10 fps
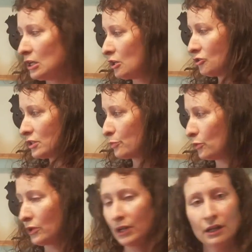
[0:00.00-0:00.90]
just
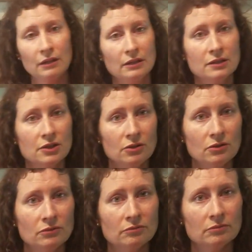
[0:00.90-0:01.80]
pouring it into
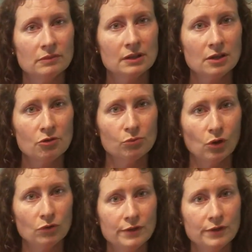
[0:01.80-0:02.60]
the soap mold.